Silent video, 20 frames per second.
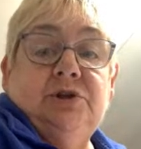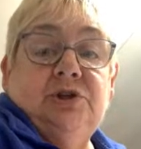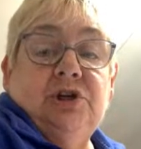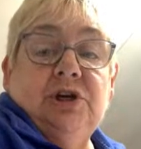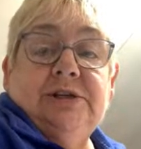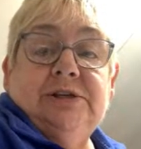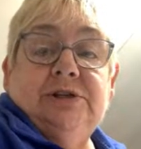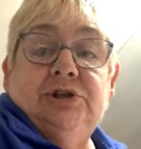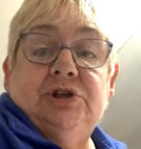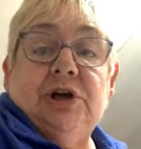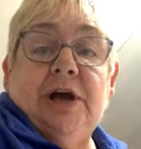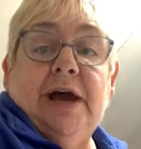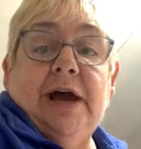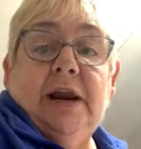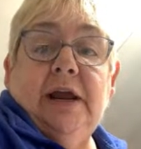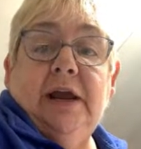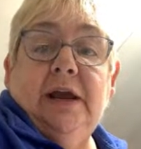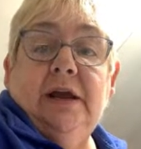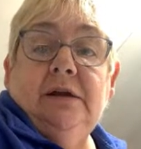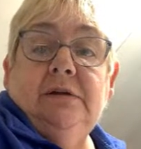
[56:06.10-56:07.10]
just
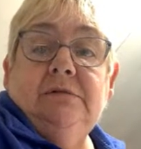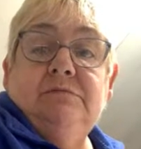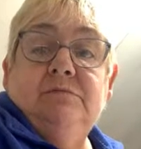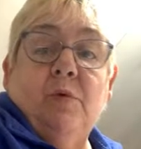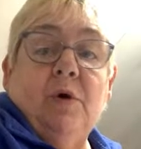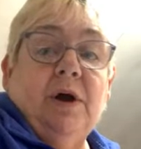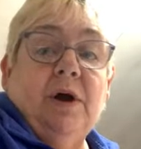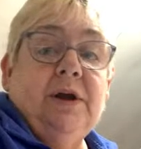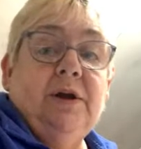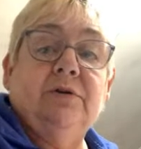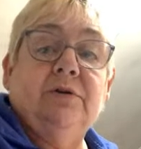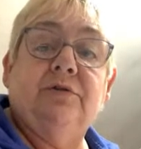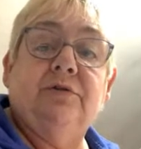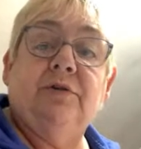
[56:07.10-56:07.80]
chatting while you're